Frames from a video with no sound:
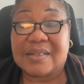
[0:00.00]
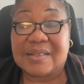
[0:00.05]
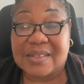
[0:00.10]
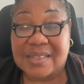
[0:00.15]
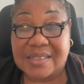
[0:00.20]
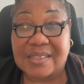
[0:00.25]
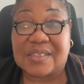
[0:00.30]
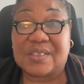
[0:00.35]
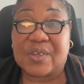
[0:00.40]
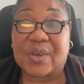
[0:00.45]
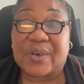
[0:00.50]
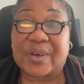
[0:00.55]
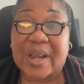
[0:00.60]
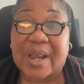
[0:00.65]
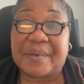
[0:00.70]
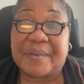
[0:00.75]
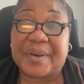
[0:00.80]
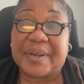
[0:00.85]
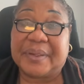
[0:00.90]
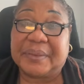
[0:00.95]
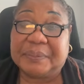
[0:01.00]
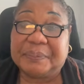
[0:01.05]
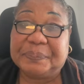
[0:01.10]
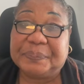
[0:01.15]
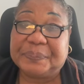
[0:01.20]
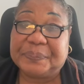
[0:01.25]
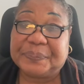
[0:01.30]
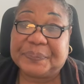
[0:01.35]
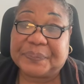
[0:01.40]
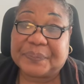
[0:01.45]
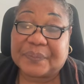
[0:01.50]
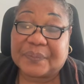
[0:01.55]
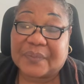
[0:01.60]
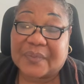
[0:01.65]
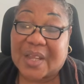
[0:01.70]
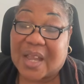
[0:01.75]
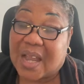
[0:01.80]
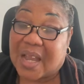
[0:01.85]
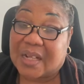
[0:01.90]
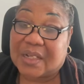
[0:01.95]
this is your career
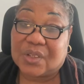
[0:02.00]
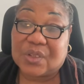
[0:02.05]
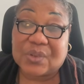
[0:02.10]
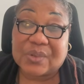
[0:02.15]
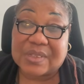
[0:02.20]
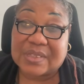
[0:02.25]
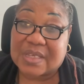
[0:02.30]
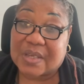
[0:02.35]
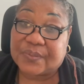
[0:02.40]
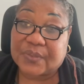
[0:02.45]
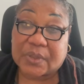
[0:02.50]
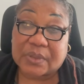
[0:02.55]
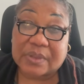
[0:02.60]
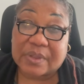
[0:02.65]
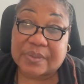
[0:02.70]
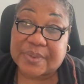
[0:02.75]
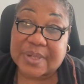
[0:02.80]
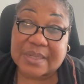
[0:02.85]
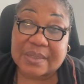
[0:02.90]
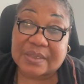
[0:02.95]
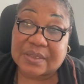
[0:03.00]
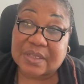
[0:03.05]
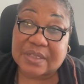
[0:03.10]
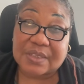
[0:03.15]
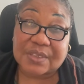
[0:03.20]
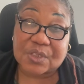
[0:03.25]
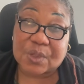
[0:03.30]
and you deserve all the